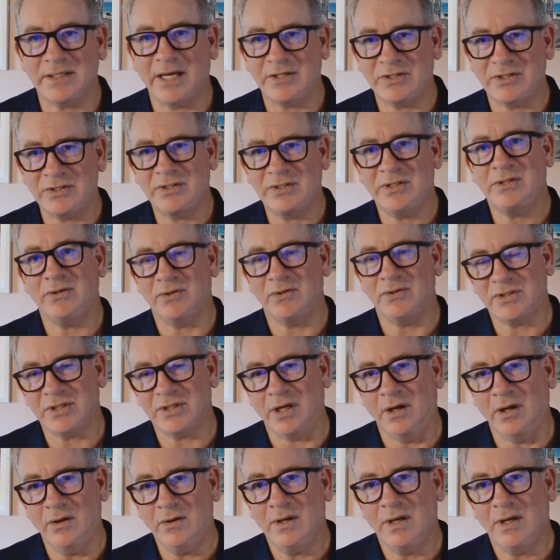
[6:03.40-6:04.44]
agent to do
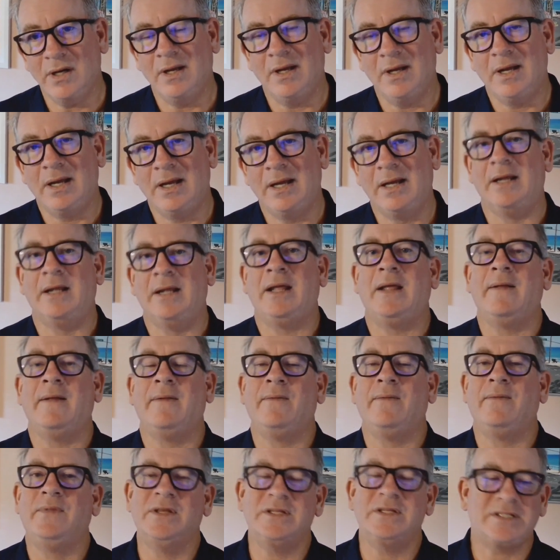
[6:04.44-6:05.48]
so.
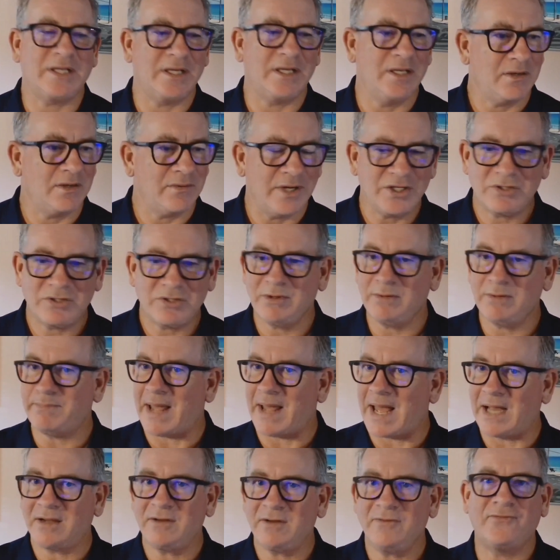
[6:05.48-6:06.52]
This iteration went
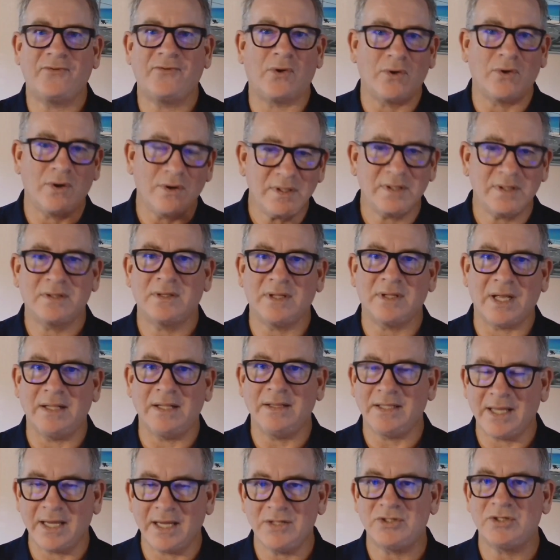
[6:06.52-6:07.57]
back and forth, and
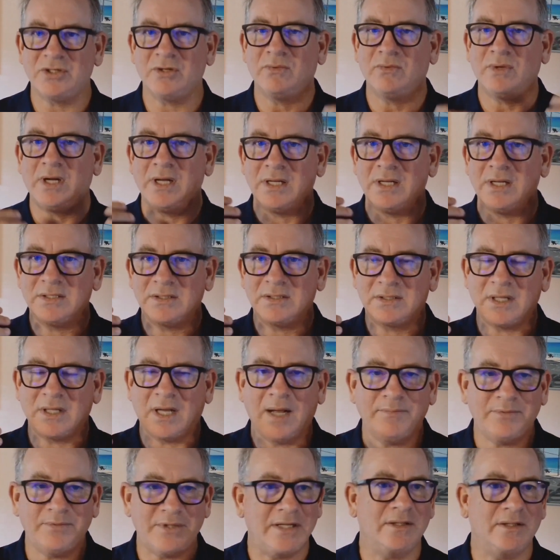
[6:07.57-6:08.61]
the agent was
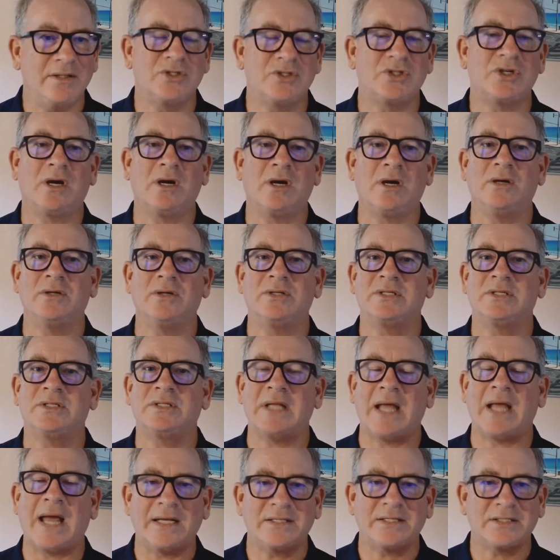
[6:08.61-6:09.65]
updating the
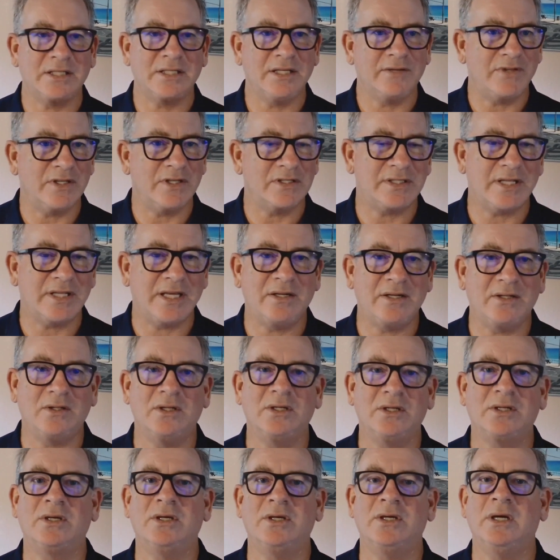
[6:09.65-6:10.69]
charts, asking if this data
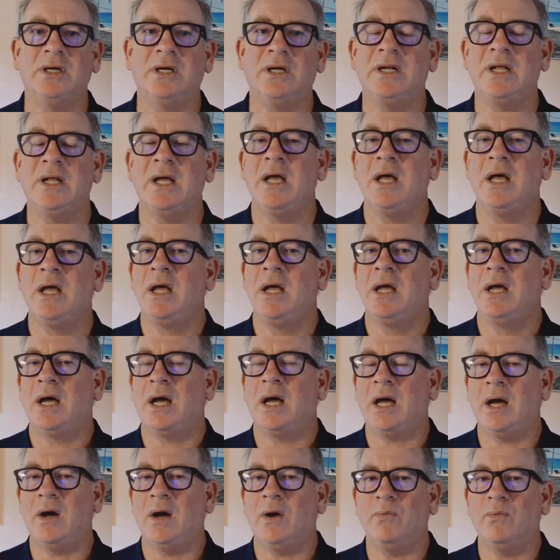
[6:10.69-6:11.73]
looked good.
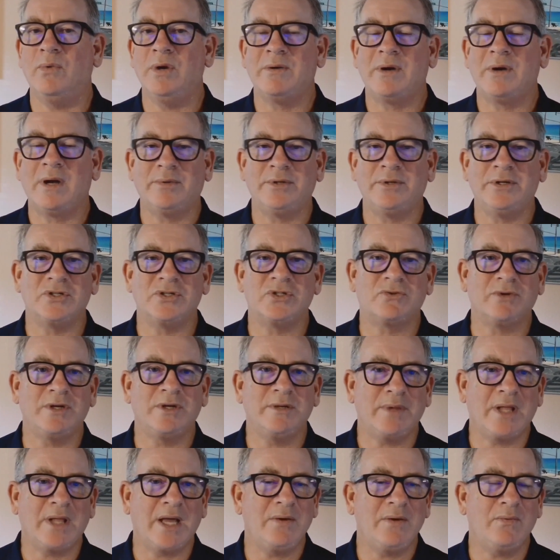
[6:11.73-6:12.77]
We were able to
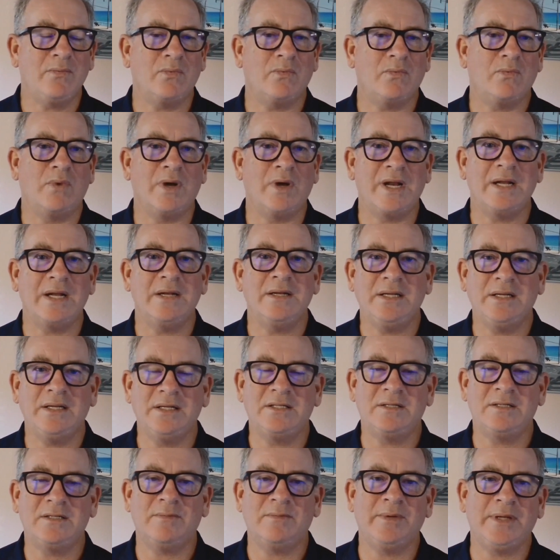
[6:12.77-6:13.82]
streamline what I needed
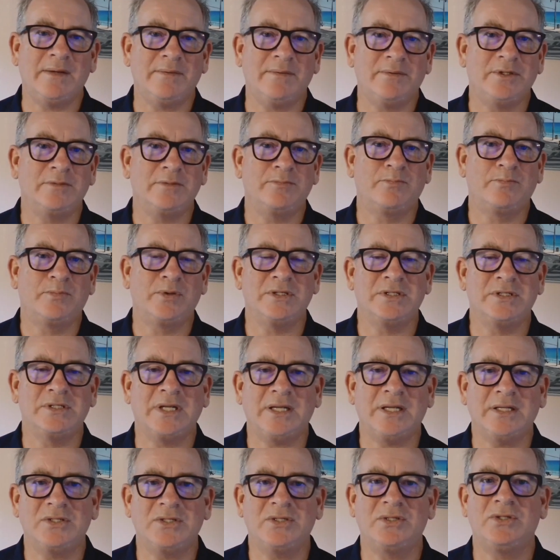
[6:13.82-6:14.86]
to be able to
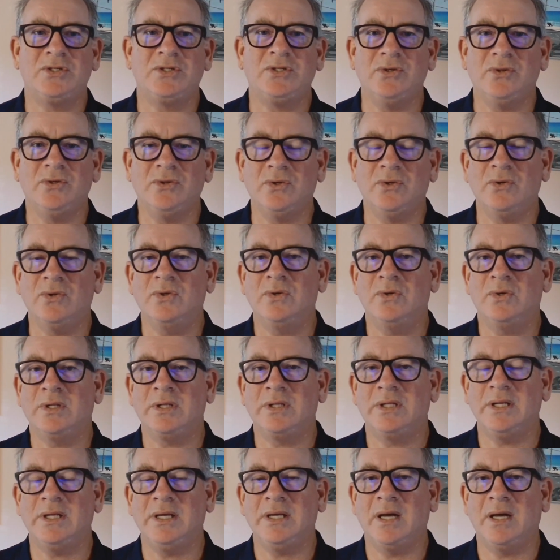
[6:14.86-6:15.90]
present to
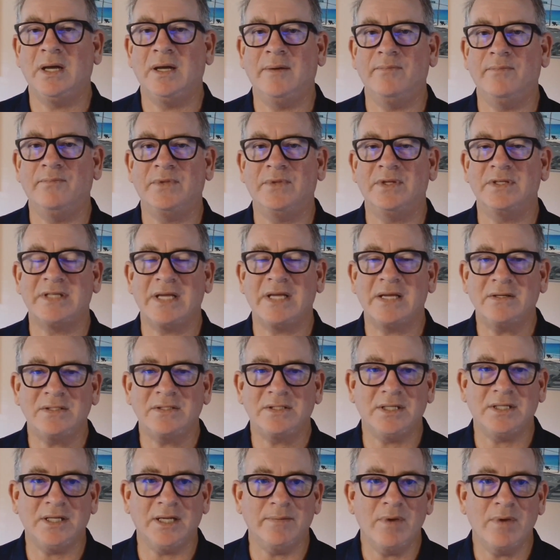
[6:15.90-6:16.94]
the sales
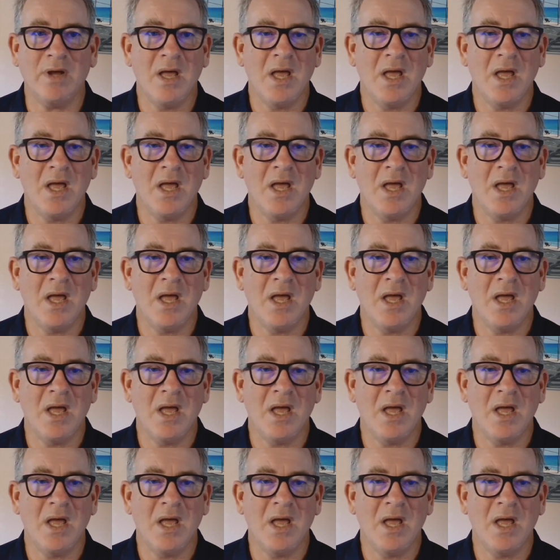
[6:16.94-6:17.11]
team,